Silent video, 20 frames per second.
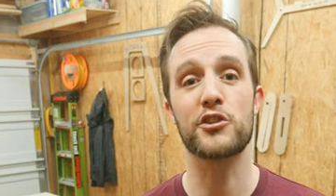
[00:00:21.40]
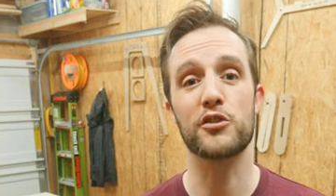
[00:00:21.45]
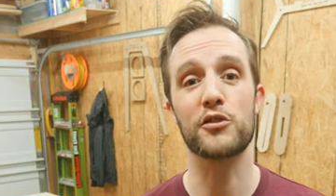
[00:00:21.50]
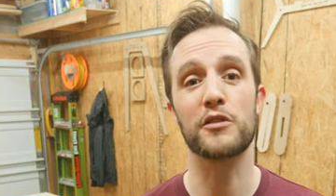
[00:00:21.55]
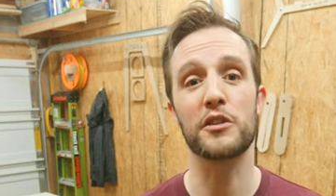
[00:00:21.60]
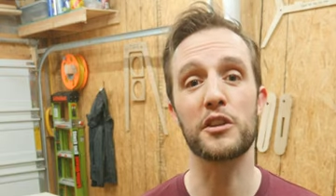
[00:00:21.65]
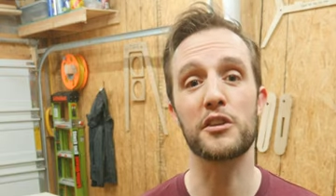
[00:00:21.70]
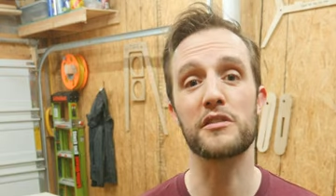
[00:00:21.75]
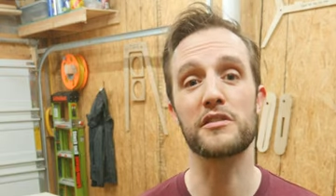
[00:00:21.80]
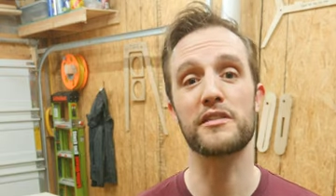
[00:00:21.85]
sure
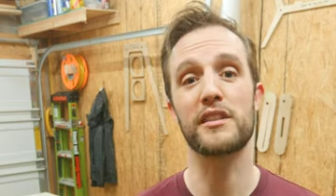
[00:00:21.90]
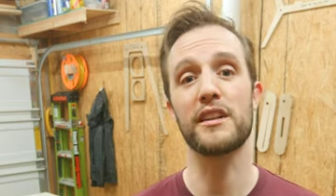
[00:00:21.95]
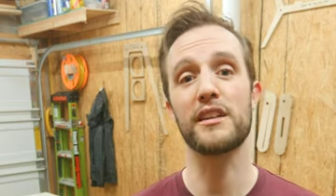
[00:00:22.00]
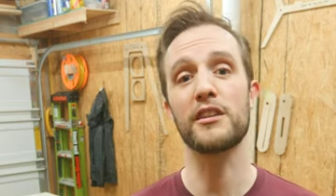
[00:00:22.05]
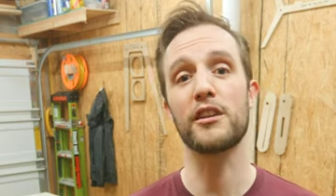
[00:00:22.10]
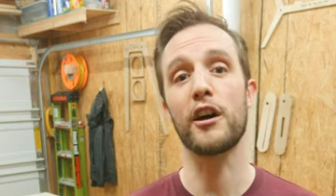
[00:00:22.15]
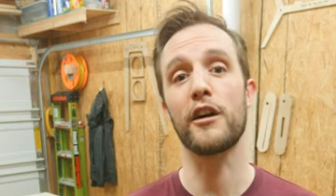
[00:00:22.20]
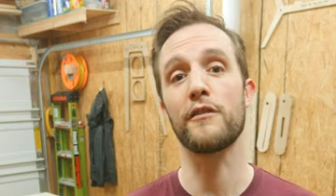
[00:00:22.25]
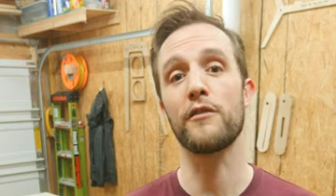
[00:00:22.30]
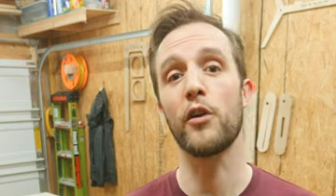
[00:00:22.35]
that you sand
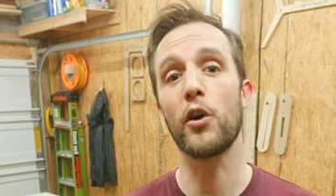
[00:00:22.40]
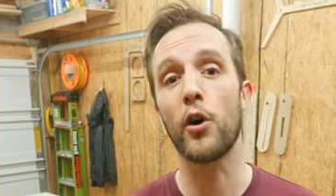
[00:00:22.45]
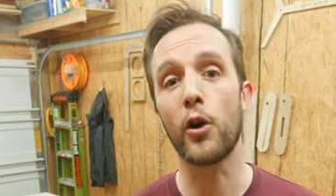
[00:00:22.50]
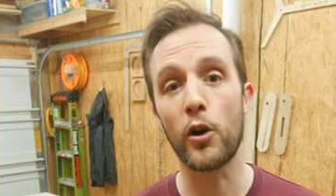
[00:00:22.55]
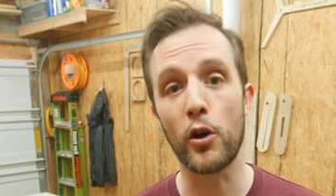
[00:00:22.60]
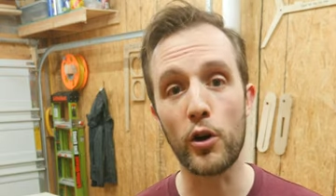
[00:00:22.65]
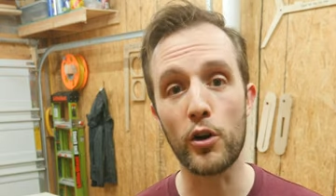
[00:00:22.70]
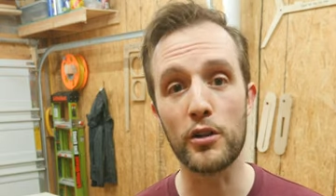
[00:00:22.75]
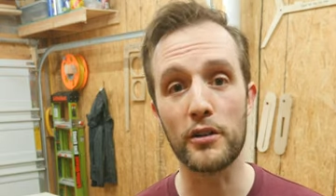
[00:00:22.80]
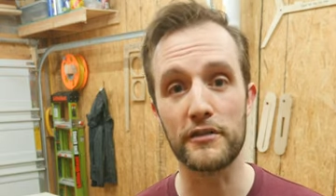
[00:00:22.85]
off
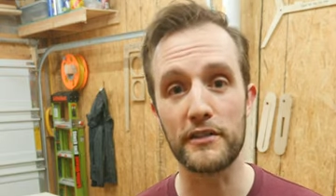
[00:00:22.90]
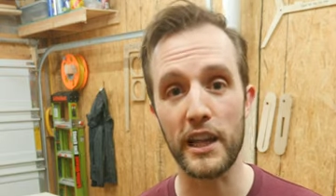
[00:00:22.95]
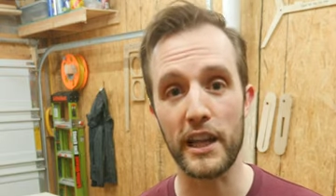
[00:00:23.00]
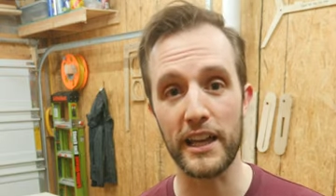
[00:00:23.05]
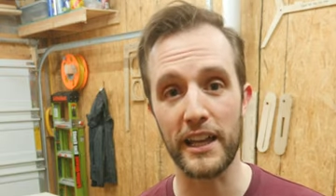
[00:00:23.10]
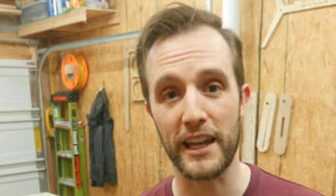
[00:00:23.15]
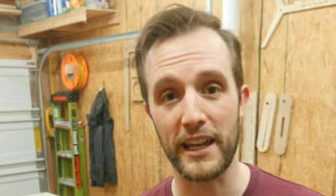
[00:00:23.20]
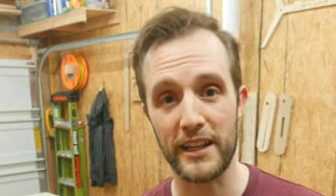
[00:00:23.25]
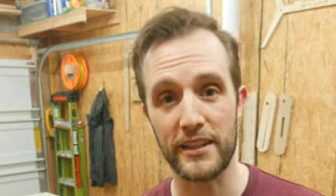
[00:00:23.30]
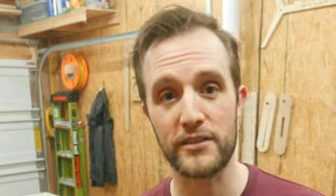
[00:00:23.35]
all of
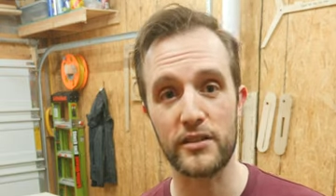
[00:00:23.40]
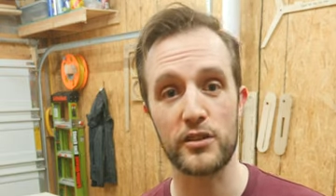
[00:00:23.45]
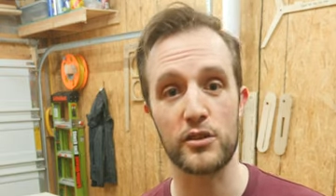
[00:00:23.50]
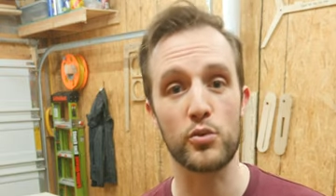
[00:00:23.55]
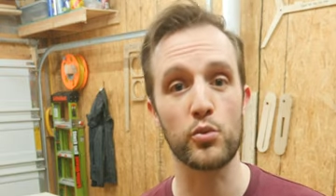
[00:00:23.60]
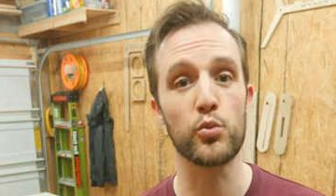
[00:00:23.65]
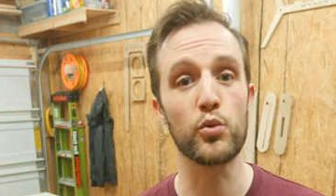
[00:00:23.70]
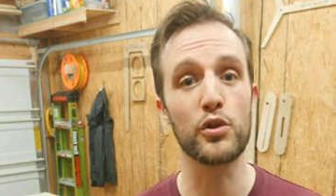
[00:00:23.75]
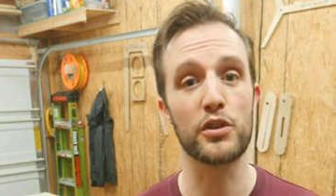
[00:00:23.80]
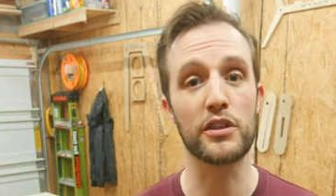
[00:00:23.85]
that excess
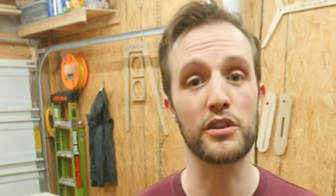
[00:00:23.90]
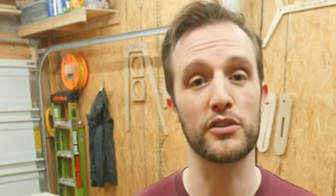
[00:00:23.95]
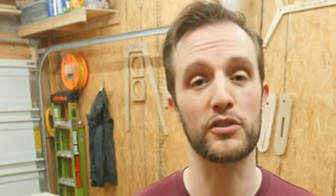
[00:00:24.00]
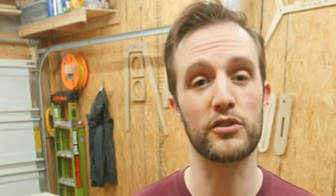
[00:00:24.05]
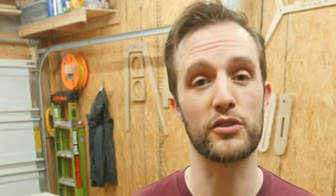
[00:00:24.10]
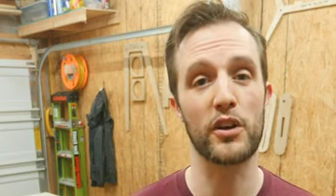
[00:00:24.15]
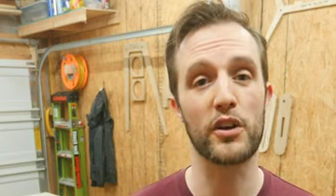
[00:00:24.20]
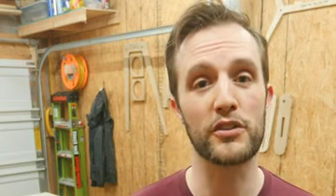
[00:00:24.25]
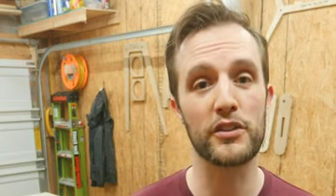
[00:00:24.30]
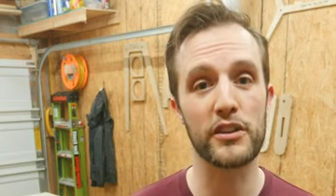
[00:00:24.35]
wood and
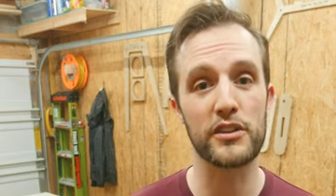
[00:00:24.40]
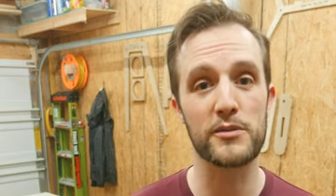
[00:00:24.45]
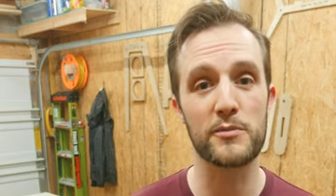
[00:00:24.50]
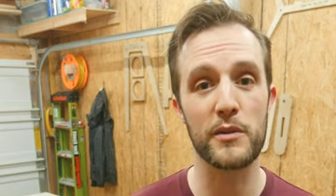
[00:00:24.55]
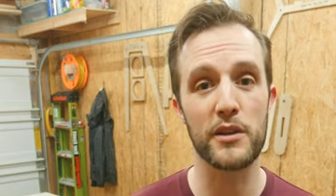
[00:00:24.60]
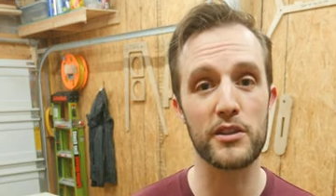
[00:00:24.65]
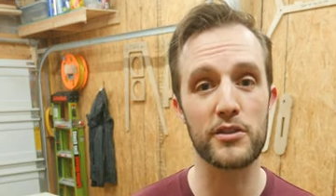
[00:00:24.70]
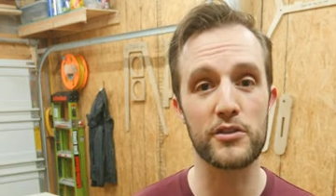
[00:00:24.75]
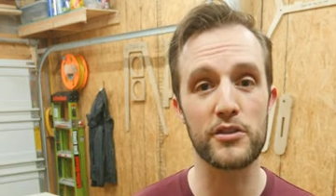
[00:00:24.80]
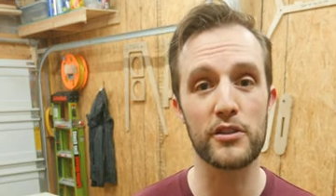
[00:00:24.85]
sawdust
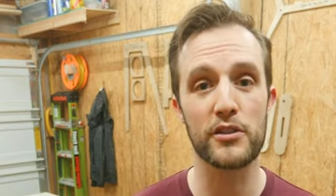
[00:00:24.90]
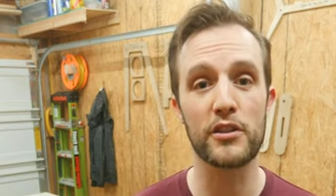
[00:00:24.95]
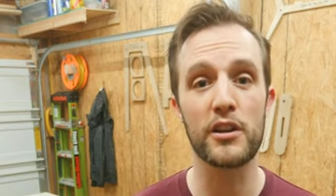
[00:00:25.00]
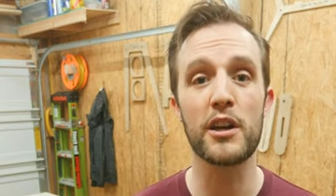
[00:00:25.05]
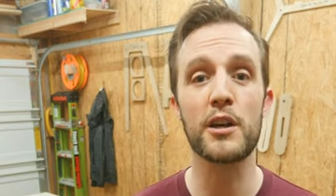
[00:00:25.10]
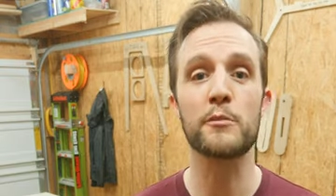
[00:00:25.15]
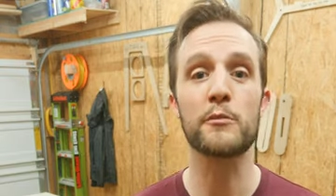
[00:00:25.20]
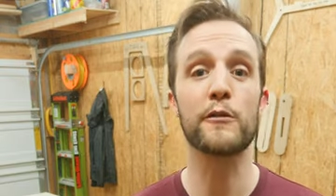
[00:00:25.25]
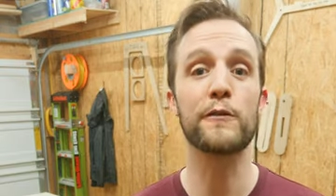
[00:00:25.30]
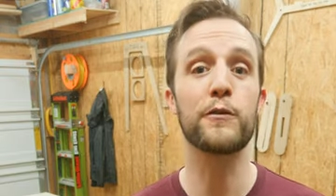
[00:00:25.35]
mixture
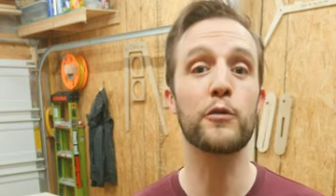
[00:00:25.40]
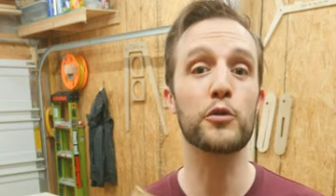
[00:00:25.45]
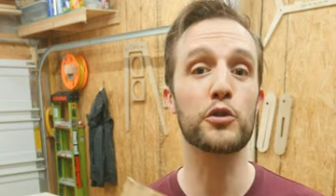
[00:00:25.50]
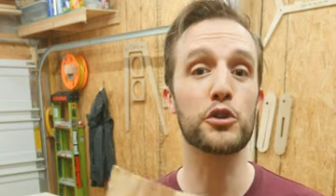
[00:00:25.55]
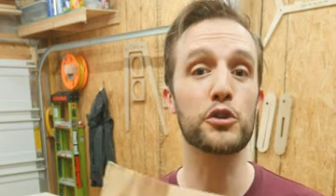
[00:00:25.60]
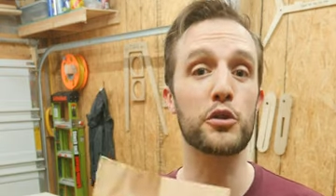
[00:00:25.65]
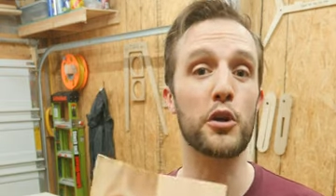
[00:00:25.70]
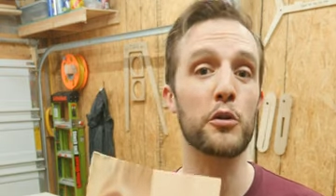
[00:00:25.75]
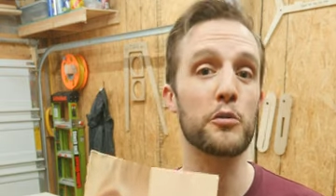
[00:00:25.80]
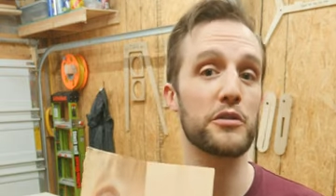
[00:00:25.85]
before
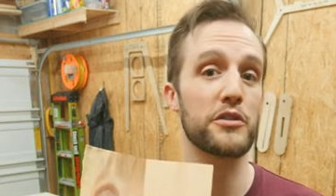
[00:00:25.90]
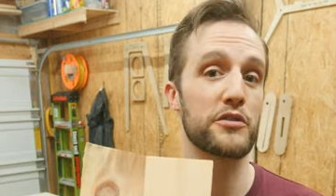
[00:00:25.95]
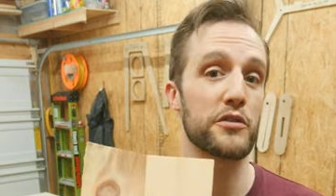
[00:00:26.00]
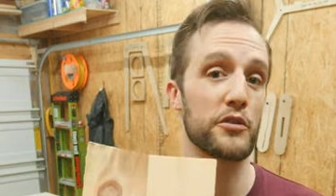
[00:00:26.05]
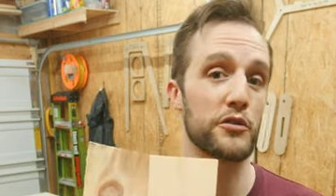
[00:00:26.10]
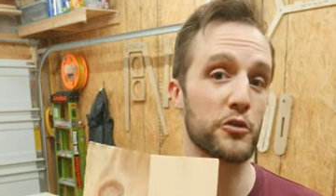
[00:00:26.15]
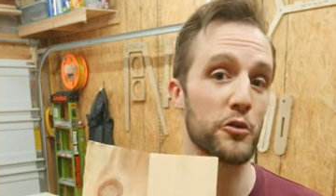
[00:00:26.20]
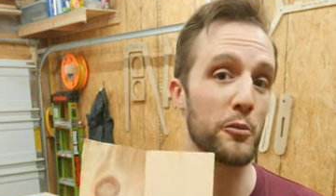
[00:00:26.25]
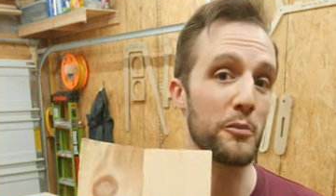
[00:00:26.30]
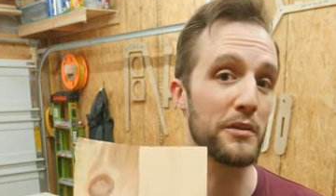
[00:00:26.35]
you go and
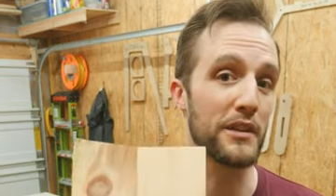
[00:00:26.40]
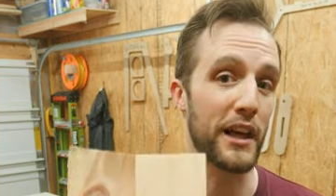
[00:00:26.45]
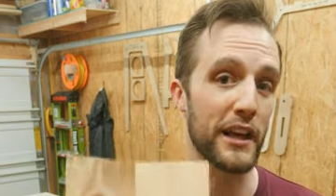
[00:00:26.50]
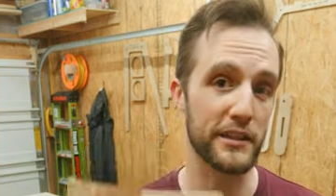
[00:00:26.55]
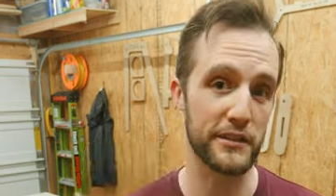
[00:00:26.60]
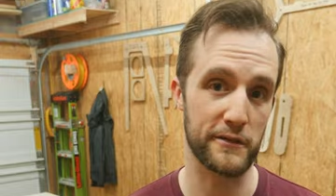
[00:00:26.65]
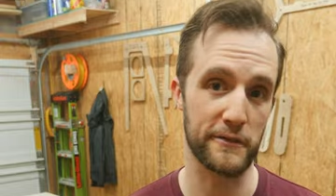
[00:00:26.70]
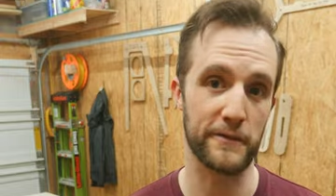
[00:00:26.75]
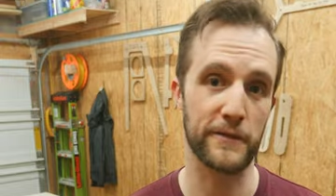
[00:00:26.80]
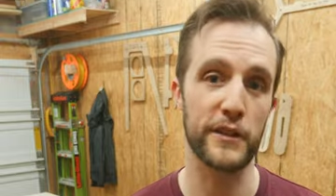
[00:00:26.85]
start to apply
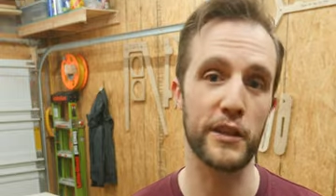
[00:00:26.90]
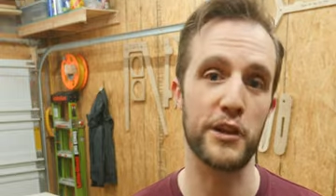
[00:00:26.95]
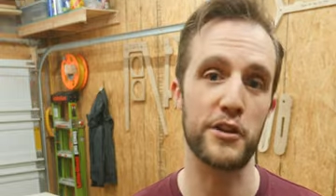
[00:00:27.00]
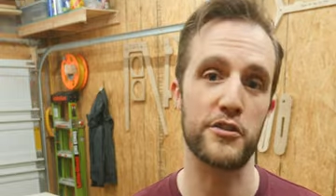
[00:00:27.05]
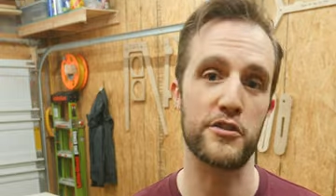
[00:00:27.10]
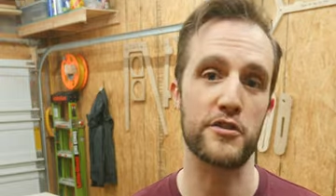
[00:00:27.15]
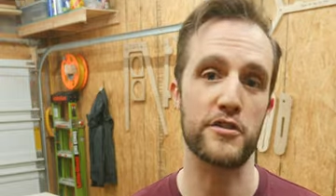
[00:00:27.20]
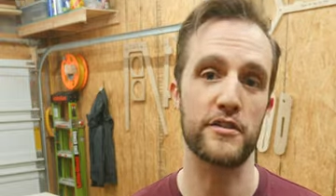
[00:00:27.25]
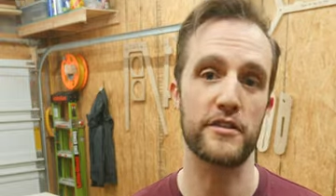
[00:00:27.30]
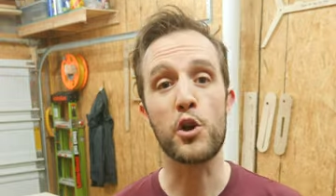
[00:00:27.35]
some
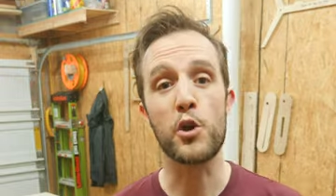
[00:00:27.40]
finish.